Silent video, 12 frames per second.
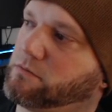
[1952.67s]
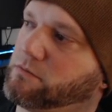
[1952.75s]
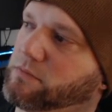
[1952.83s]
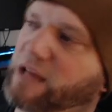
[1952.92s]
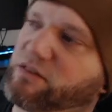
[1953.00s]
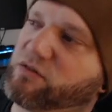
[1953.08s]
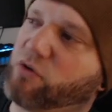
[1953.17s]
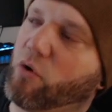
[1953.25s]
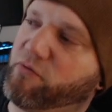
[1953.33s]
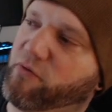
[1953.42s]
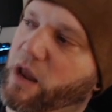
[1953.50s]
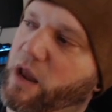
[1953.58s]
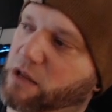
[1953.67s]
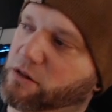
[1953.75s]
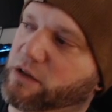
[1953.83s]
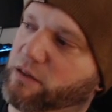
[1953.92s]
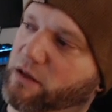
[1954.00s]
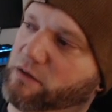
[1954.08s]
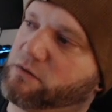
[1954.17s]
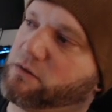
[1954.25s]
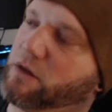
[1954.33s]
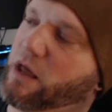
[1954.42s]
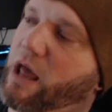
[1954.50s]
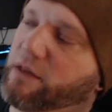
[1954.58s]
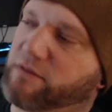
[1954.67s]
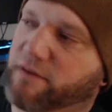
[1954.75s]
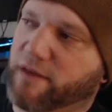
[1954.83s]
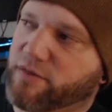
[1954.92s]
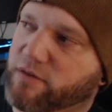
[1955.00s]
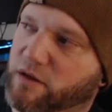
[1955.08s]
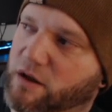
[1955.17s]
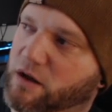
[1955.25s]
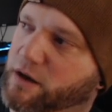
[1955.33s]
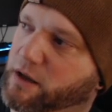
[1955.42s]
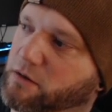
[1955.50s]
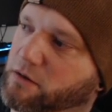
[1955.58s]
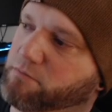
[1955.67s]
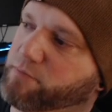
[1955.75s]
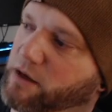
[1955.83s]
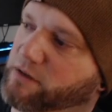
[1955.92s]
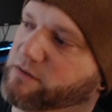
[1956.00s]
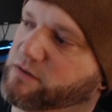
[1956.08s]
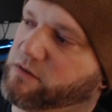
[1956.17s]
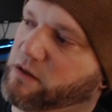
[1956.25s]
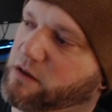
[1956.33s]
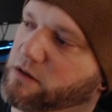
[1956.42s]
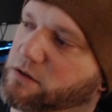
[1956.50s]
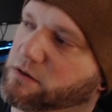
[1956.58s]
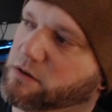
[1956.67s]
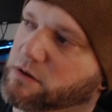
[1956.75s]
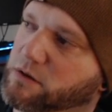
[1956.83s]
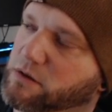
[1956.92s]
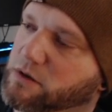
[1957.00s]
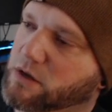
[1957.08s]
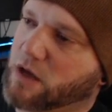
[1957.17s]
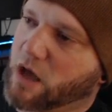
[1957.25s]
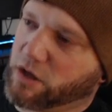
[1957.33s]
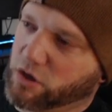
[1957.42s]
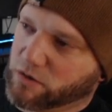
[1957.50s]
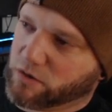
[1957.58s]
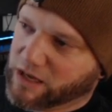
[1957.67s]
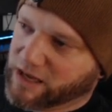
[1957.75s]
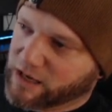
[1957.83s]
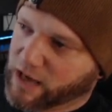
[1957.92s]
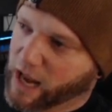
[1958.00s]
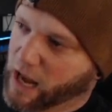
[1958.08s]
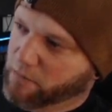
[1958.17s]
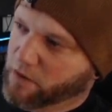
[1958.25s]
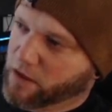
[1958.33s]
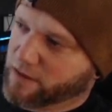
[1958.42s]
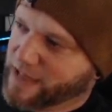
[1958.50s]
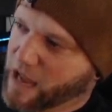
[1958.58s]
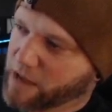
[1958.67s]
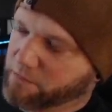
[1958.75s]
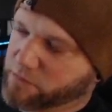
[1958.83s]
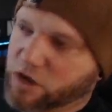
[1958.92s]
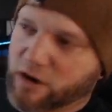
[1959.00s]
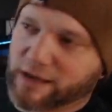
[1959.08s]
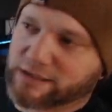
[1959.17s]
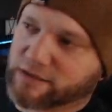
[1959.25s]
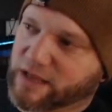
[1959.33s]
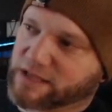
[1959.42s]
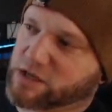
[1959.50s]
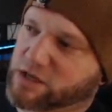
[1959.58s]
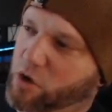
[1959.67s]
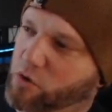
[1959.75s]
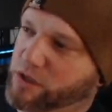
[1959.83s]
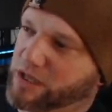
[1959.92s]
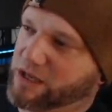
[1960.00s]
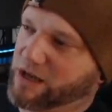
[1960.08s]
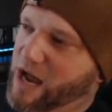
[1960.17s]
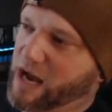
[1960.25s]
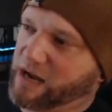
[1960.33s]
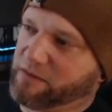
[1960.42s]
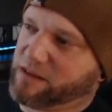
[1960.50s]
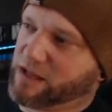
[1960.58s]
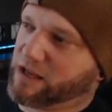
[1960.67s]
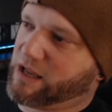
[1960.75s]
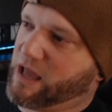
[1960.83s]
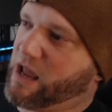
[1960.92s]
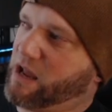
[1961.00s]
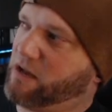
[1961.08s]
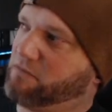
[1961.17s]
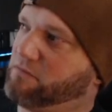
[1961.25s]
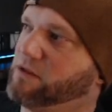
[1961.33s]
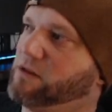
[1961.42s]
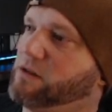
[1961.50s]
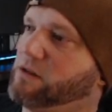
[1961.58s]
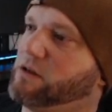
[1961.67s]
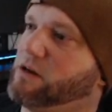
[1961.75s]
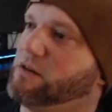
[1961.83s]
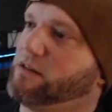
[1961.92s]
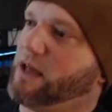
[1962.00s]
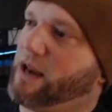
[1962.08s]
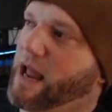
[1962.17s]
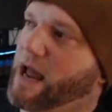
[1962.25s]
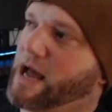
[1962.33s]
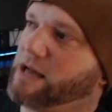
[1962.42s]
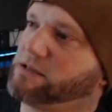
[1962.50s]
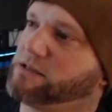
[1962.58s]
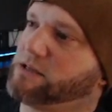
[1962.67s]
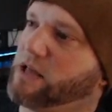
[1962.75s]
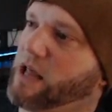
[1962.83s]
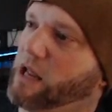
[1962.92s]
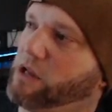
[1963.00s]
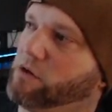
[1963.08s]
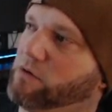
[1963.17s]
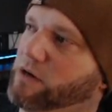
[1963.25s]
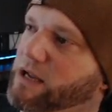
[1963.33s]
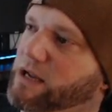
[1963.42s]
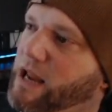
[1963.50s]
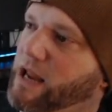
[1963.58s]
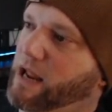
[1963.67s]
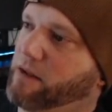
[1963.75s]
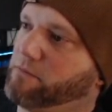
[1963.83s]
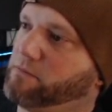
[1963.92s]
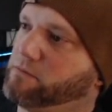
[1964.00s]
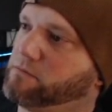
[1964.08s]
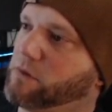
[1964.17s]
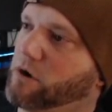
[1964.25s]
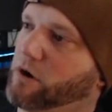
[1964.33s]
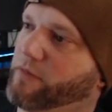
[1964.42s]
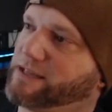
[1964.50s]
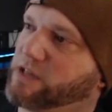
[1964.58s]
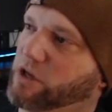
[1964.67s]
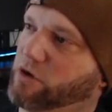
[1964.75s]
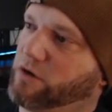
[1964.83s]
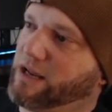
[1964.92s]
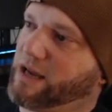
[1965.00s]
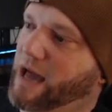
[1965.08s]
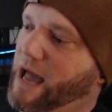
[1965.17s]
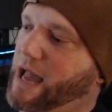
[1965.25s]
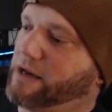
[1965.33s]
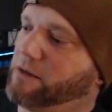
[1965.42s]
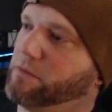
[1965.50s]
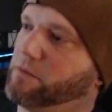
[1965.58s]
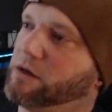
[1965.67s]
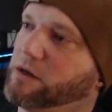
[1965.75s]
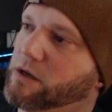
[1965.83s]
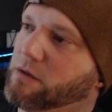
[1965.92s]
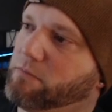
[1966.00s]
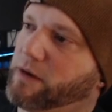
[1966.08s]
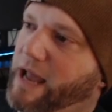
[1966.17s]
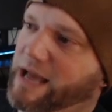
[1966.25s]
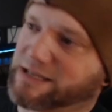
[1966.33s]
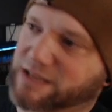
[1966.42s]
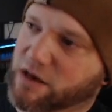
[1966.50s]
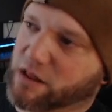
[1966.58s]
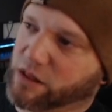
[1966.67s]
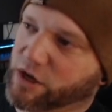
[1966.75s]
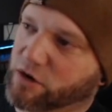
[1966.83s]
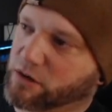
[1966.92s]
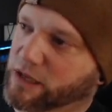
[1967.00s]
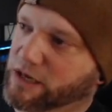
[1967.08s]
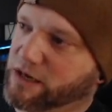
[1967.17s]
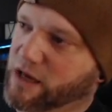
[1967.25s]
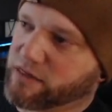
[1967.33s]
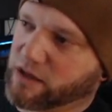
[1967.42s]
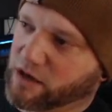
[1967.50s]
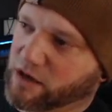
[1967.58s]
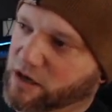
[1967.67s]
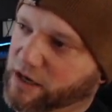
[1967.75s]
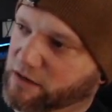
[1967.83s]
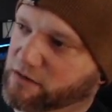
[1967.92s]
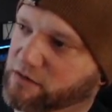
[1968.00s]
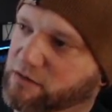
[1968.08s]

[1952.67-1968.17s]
That's so funny. Look at this. It has nothing on it, but it's still a unique name. I'm curious if that's the only item in the game that has a unique name, or that's a unique item, but it has literally nothing on it.